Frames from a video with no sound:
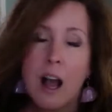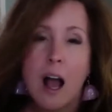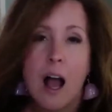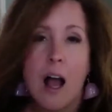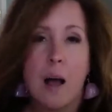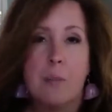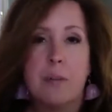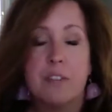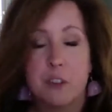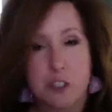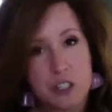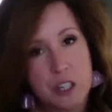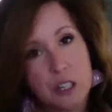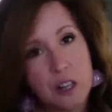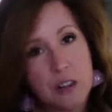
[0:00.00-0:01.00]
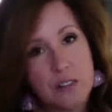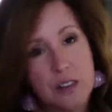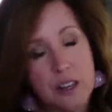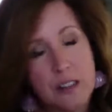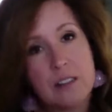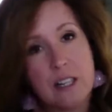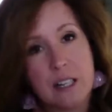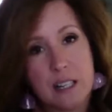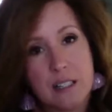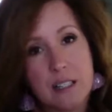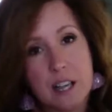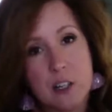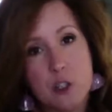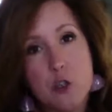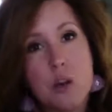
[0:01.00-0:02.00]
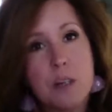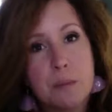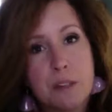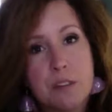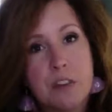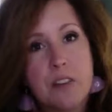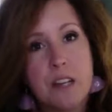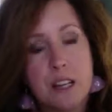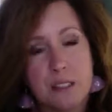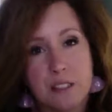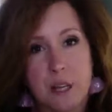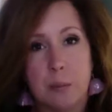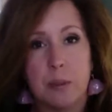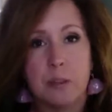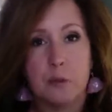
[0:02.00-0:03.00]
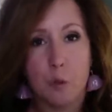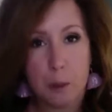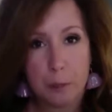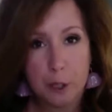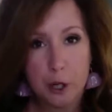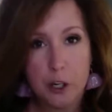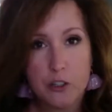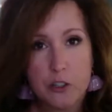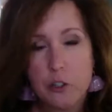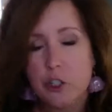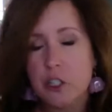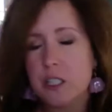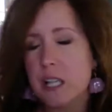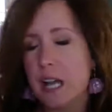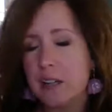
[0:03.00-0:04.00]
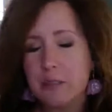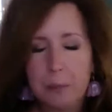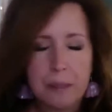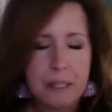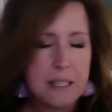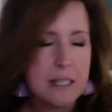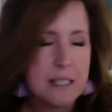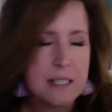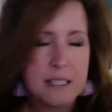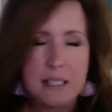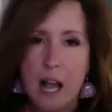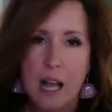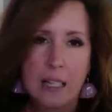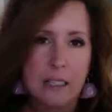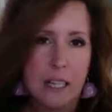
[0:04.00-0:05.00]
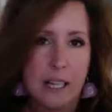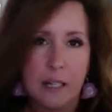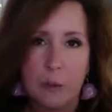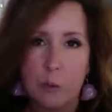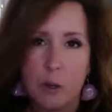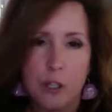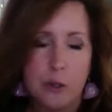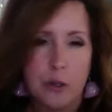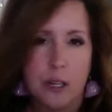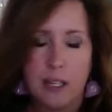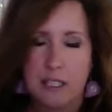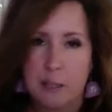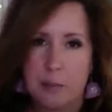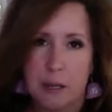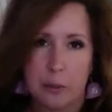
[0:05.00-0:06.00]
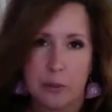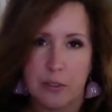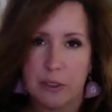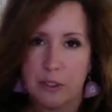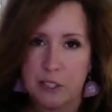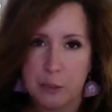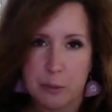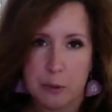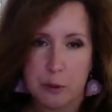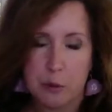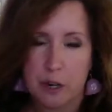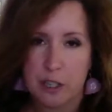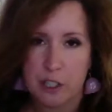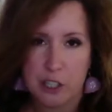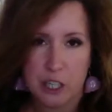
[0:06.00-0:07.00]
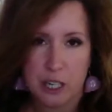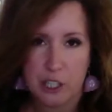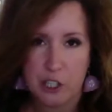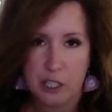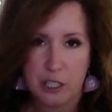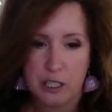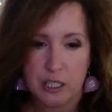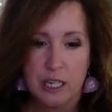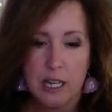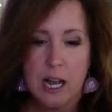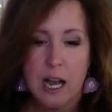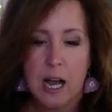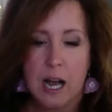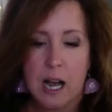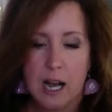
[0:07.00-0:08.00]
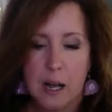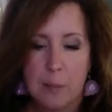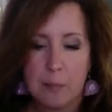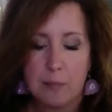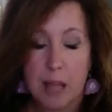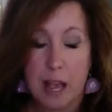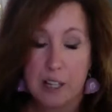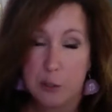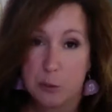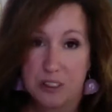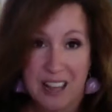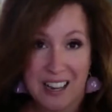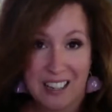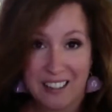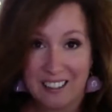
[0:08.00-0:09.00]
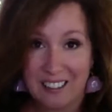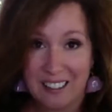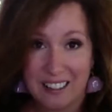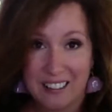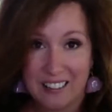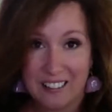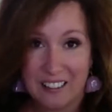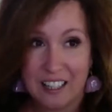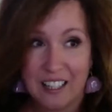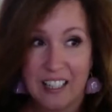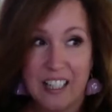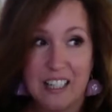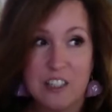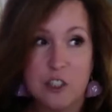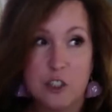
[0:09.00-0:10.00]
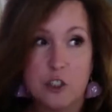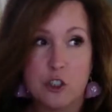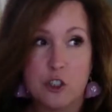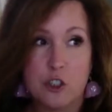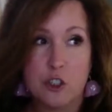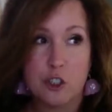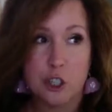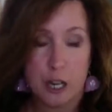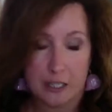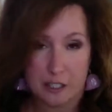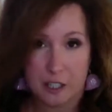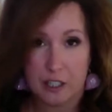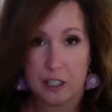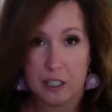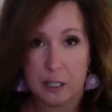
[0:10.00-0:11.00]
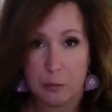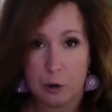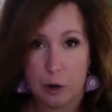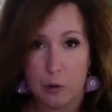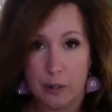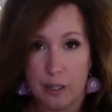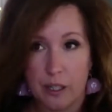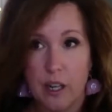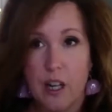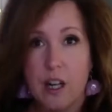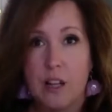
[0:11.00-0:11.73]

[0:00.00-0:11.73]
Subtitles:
If you're still on the fence, like I said, join me for the next couple of webinars. They're just kind of a peek inside like what you can expect with Elizabeth Craig Education. As with anything, like it's just going to keep growing.